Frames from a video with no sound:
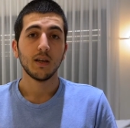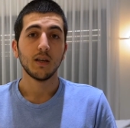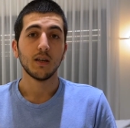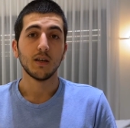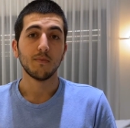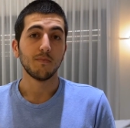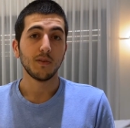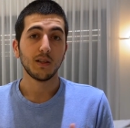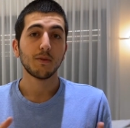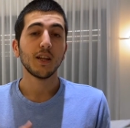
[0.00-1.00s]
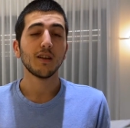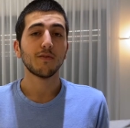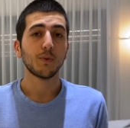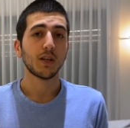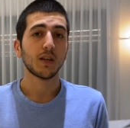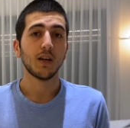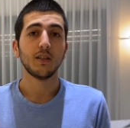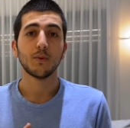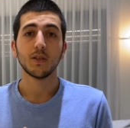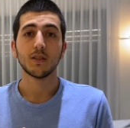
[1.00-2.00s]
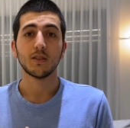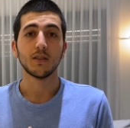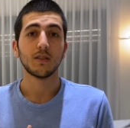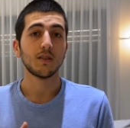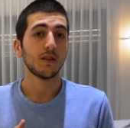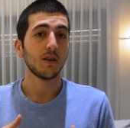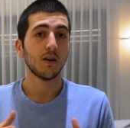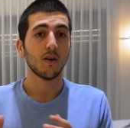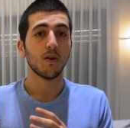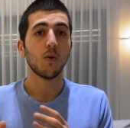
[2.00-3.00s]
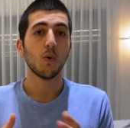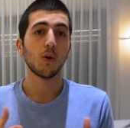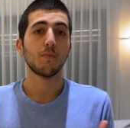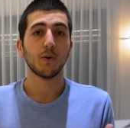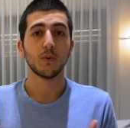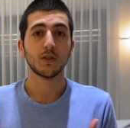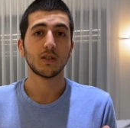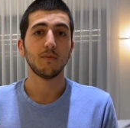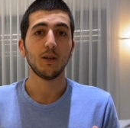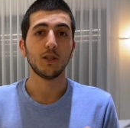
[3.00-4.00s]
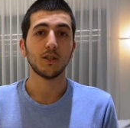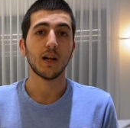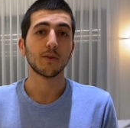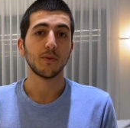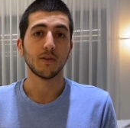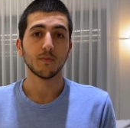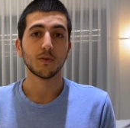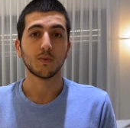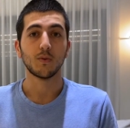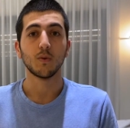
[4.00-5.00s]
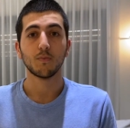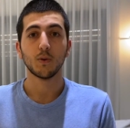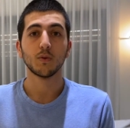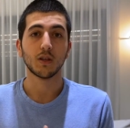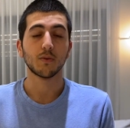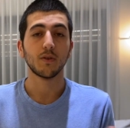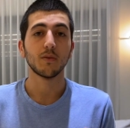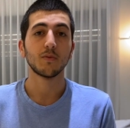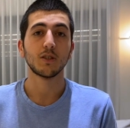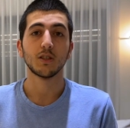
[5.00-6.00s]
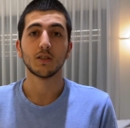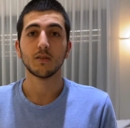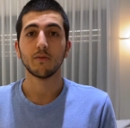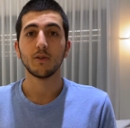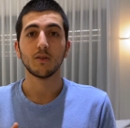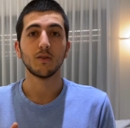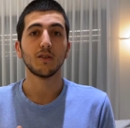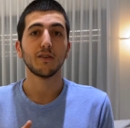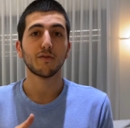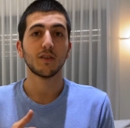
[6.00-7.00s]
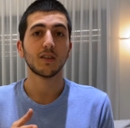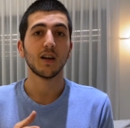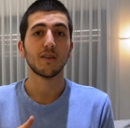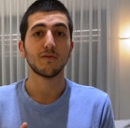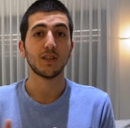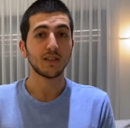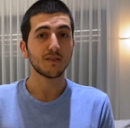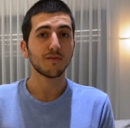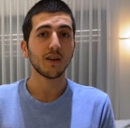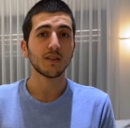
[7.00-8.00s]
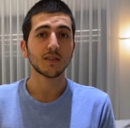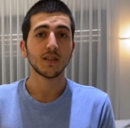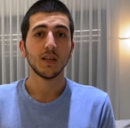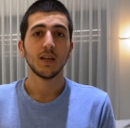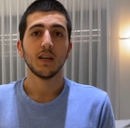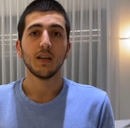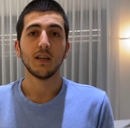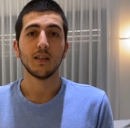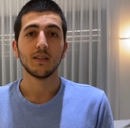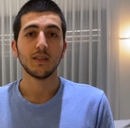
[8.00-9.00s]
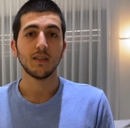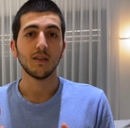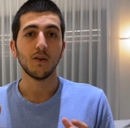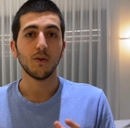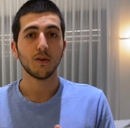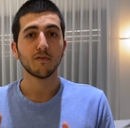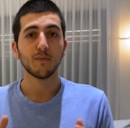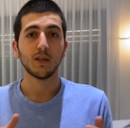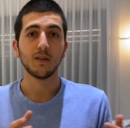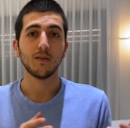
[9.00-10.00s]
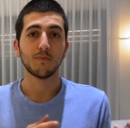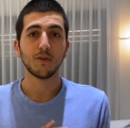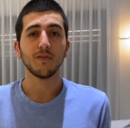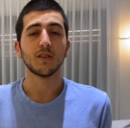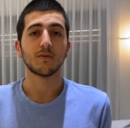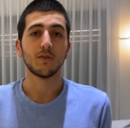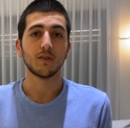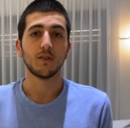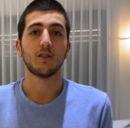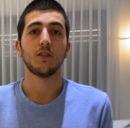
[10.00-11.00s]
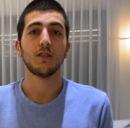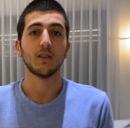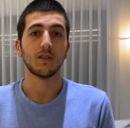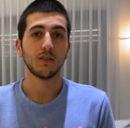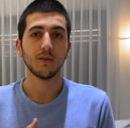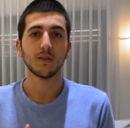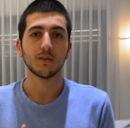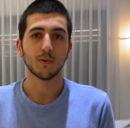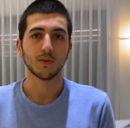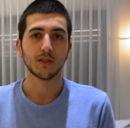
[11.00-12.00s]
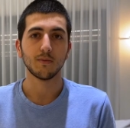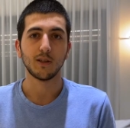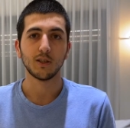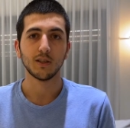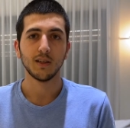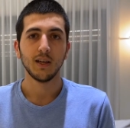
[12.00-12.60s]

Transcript: In the beginning of the week, I noticed that all pose estimation algorithms or all pose algorithms just return different kind of JSON files. And in all of my previous research that uses pose estimation,